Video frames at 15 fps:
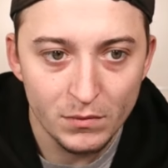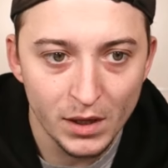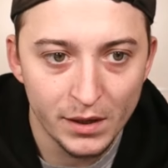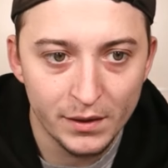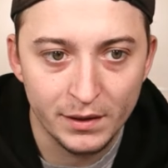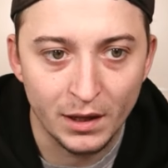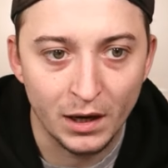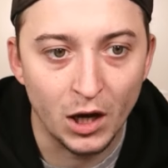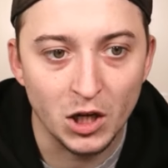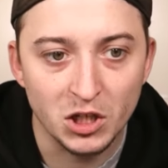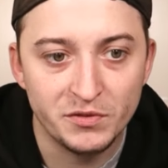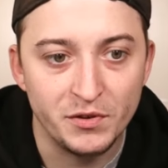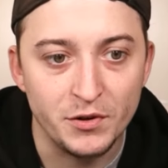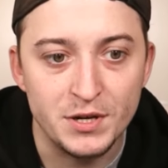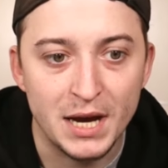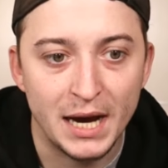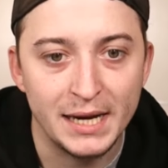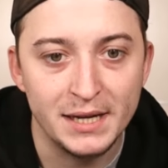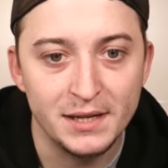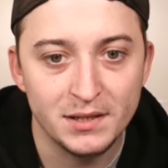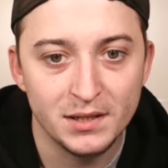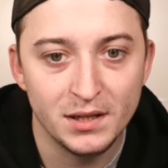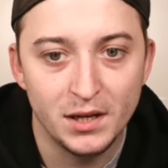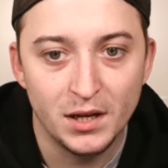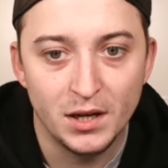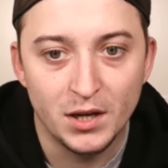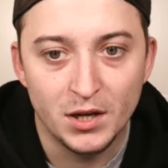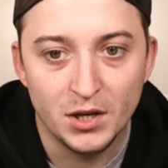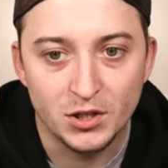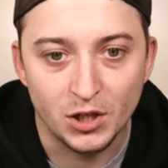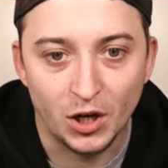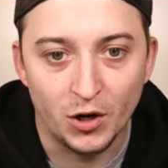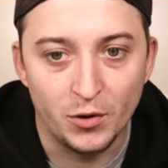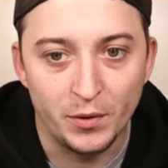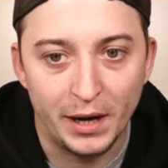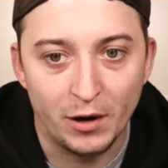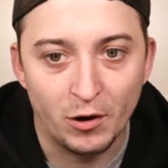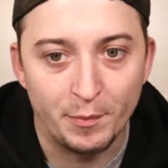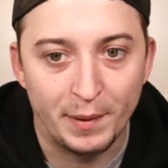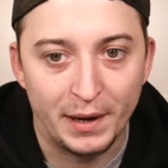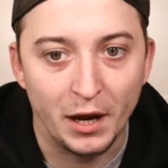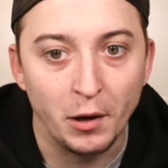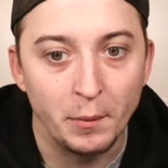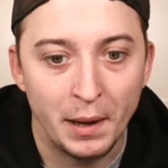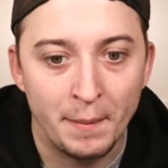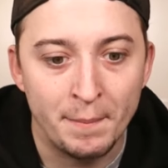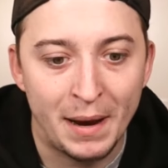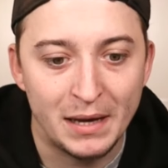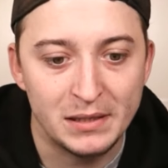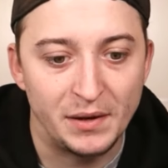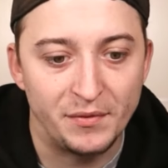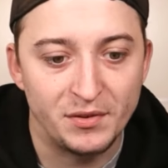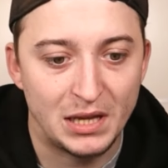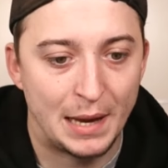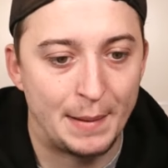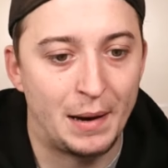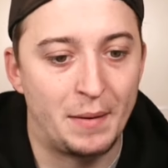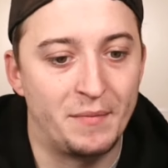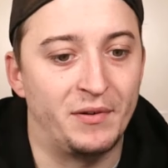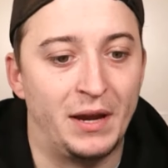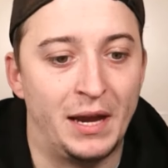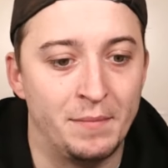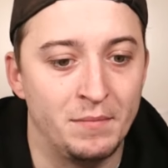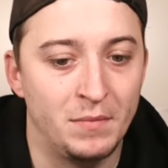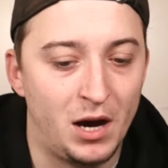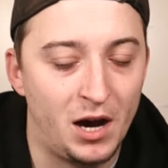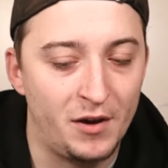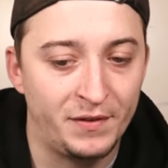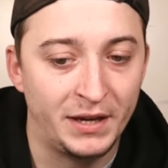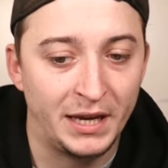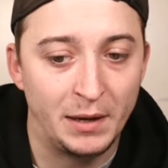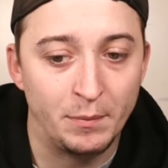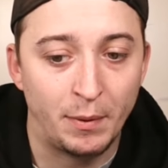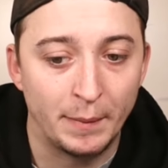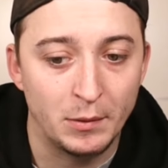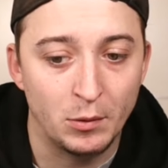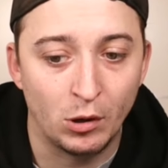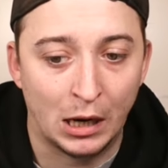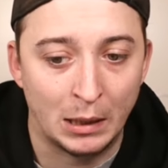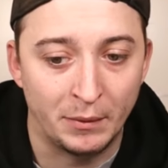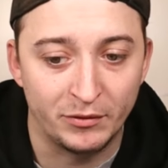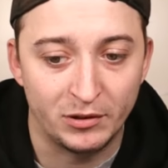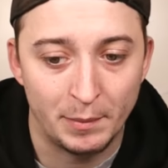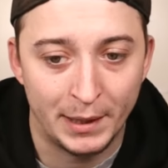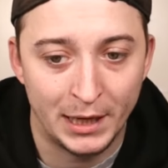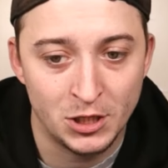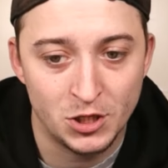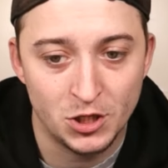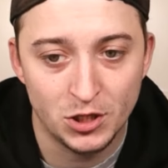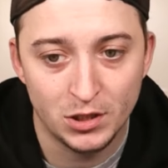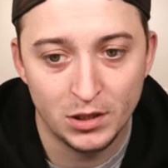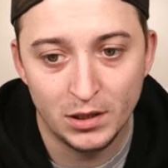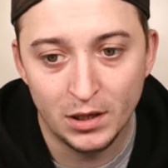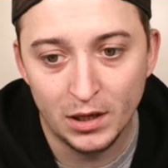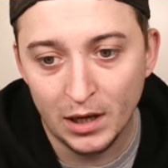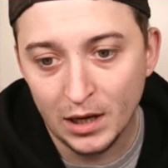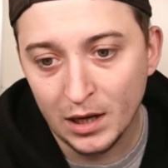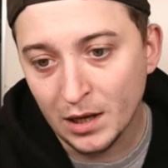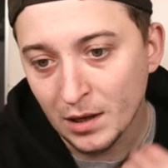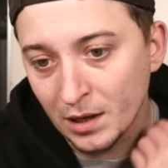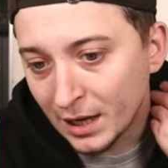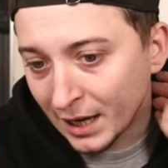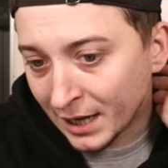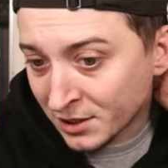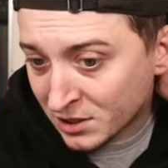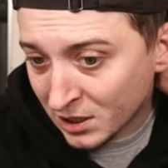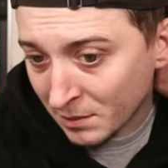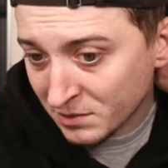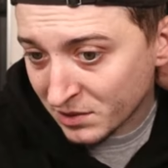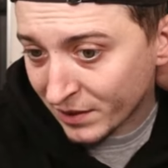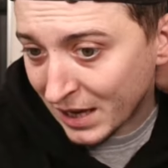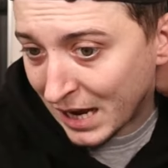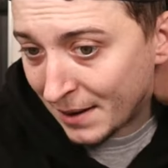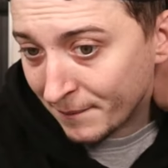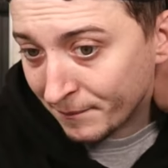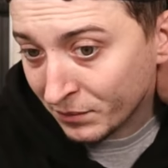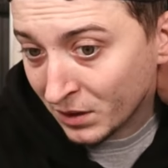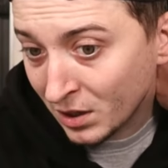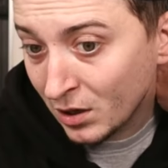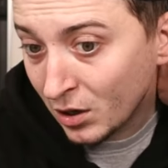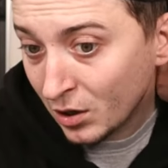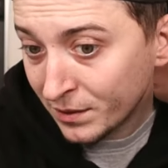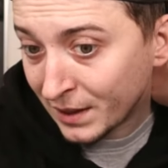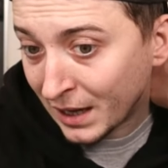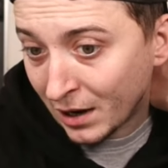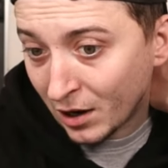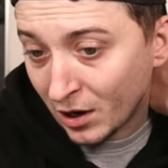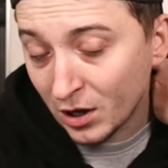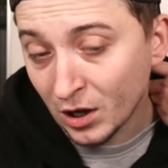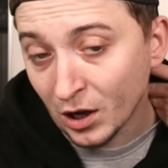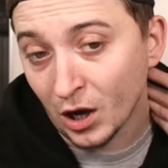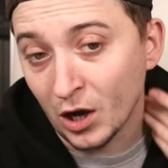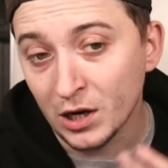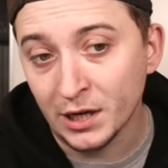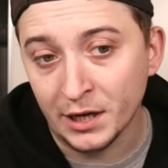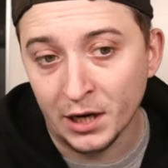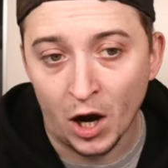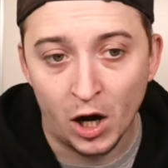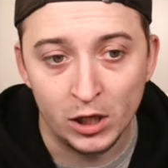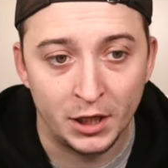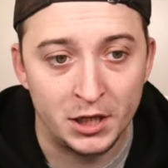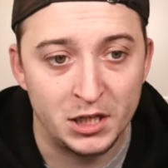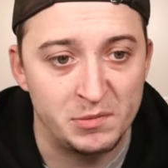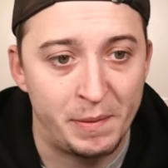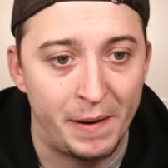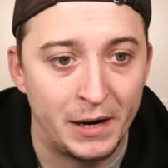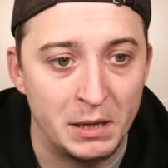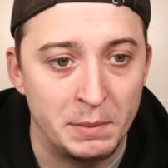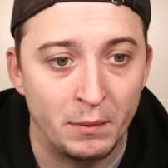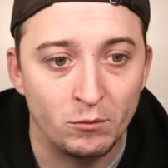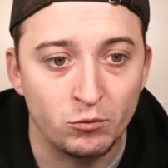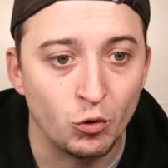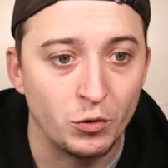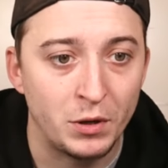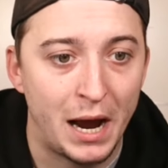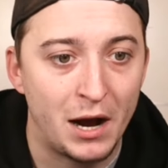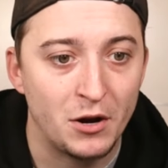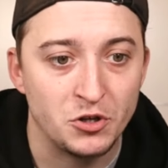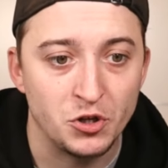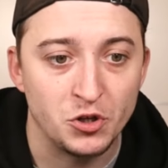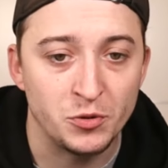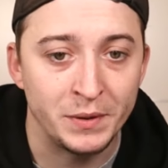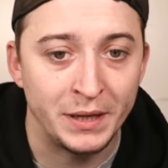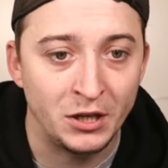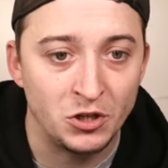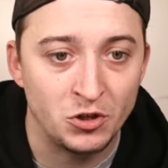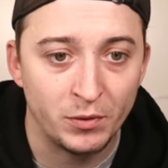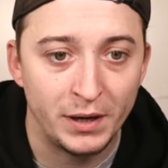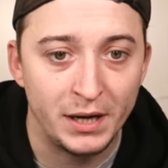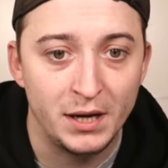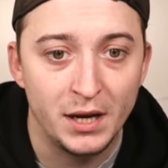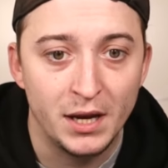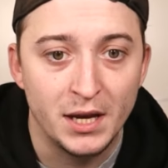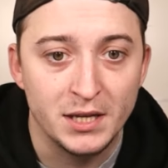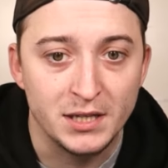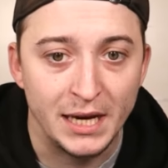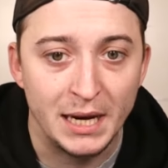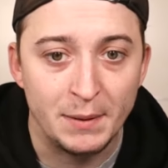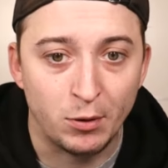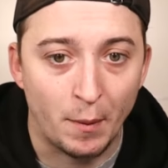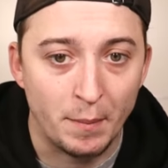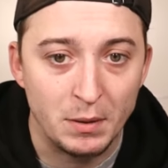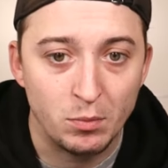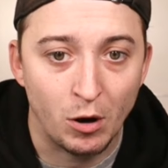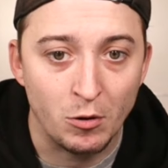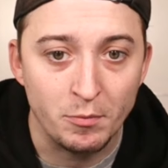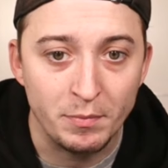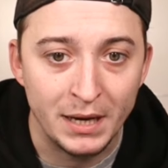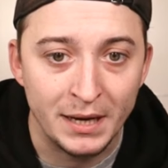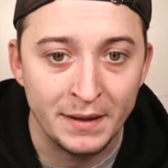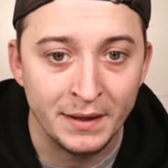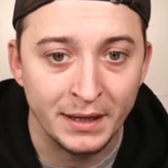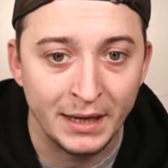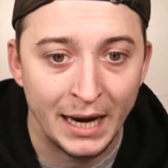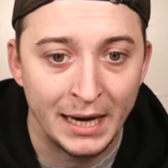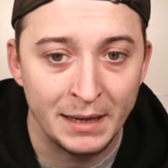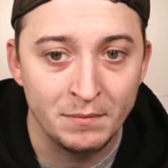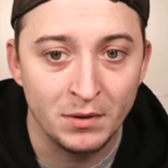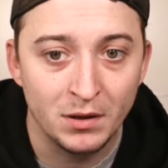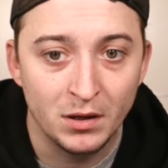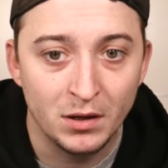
the last few days. So it would be a massive step up for him. I think he probably will come off the bench in terms of that. Now, Erling Haaland has apparently been ruled out due to an injury, so he probably won't be in the game,